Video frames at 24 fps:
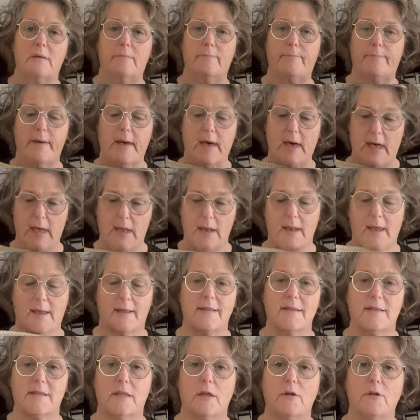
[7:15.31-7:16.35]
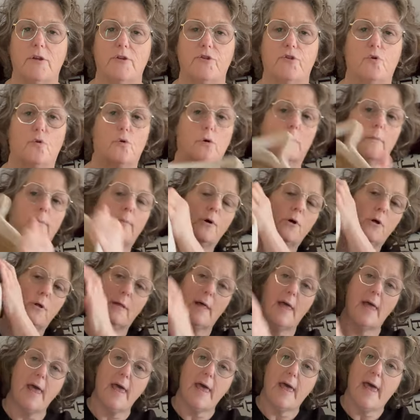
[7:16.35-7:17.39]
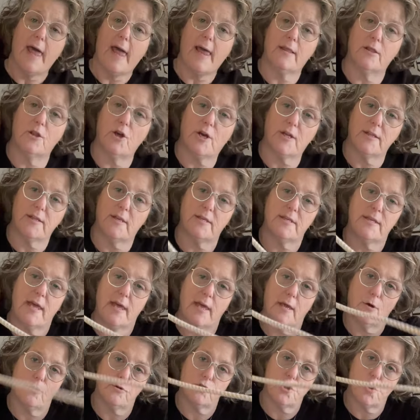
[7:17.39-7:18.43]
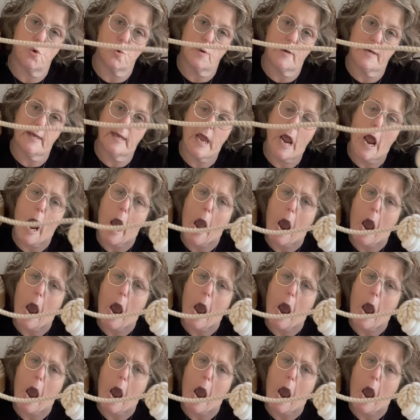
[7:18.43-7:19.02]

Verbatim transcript: but it's still adorable. And look at the tail toy.